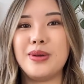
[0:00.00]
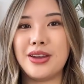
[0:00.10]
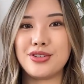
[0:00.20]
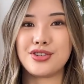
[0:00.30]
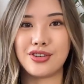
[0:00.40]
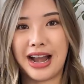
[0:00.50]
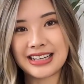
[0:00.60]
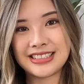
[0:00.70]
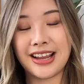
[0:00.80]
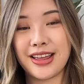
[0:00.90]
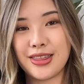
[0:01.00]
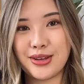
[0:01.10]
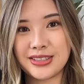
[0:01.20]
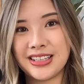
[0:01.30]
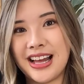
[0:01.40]
be attracting
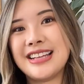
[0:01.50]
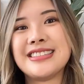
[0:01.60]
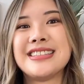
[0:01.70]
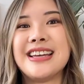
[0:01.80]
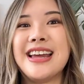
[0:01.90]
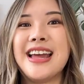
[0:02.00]
those clients.